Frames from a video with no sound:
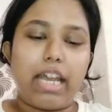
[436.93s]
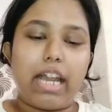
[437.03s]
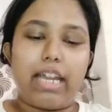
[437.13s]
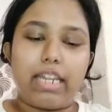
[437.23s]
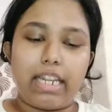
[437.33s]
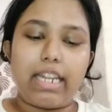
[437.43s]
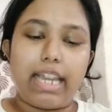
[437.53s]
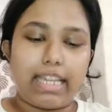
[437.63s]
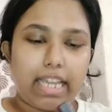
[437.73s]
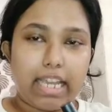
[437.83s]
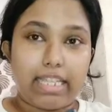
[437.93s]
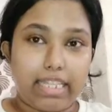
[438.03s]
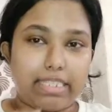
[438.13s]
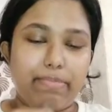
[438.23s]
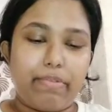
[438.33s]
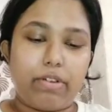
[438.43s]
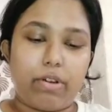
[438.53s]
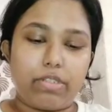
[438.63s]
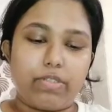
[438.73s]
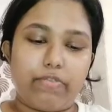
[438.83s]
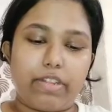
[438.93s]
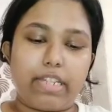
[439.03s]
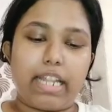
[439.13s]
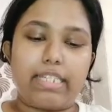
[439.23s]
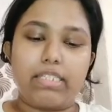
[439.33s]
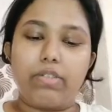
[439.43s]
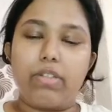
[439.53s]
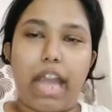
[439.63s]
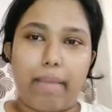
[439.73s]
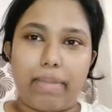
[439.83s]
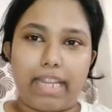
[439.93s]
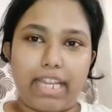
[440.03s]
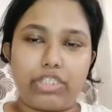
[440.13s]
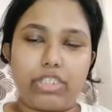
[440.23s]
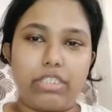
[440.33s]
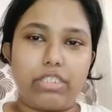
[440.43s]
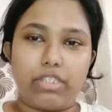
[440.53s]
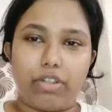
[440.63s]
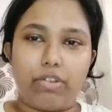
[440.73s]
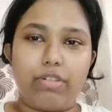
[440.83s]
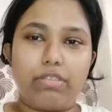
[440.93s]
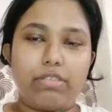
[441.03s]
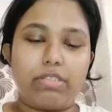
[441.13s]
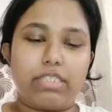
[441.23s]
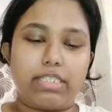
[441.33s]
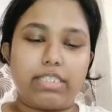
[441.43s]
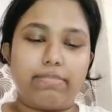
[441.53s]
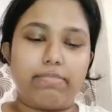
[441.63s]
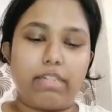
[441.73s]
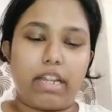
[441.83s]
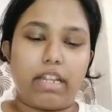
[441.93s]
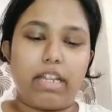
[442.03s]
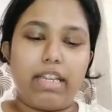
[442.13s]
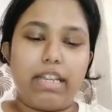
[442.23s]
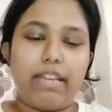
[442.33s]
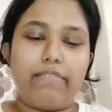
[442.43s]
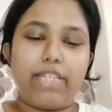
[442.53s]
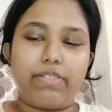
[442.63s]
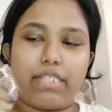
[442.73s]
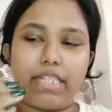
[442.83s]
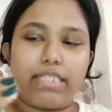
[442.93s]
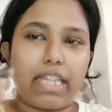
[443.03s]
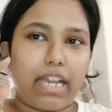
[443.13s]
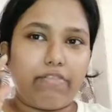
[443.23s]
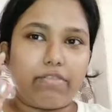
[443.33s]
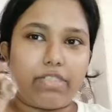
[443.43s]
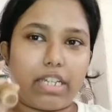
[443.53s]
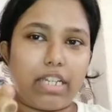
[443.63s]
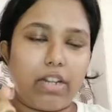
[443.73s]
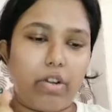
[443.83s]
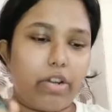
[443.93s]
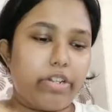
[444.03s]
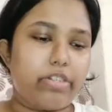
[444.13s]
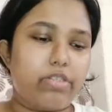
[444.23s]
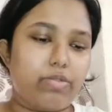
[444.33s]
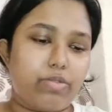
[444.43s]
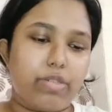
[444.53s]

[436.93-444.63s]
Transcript: I really like this because of it. It has a good application, you know, system done. Yeah, so this I have to struggle a lot. So